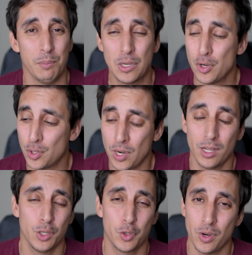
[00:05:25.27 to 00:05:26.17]
Make sure you check
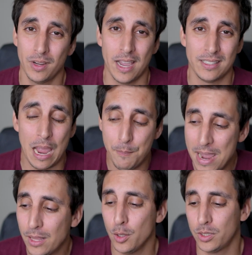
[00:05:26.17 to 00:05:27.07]
out those trail guides. I
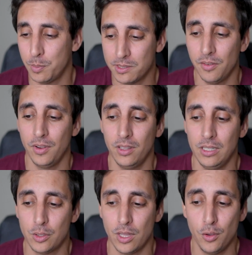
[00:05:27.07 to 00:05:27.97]
make those
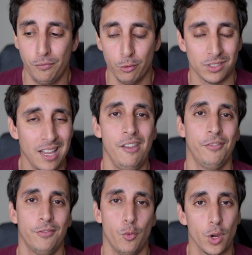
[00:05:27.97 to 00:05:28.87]
specifically so that you feel
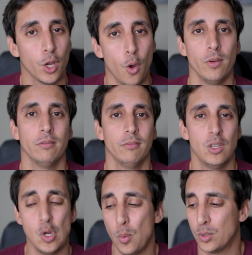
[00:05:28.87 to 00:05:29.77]
safe where you're going.
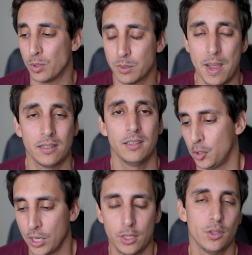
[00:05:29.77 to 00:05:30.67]
You know what to expect.
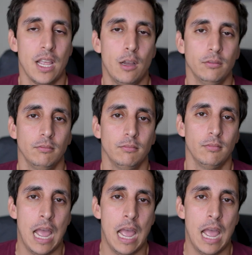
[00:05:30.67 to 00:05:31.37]
So check those out.